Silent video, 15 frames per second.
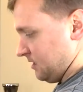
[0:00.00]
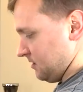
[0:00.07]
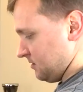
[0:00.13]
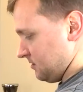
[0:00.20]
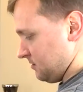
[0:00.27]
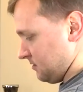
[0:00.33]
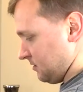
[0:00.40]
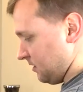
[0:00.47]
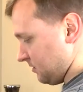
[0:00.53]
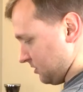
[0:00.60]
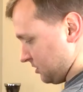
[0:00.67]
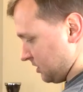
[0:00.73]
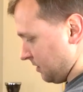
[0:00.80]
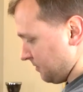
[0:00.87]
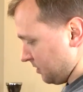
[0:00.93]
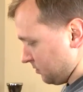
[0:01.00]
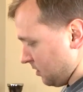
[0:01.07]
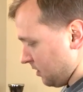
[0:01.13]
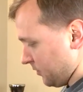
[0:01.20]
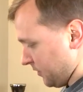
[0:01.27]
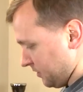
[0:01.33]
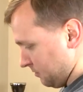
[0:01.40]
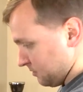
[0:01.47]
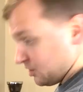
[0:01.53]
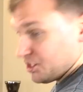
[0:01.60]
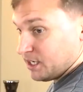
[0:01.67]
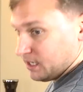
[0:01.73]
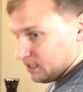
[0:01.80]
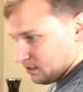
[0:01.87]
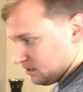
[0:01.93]
mean that there's something wrong with the
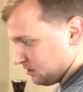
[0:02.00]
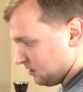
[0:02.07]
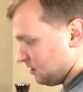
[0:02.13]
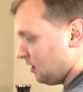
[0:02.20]
machine,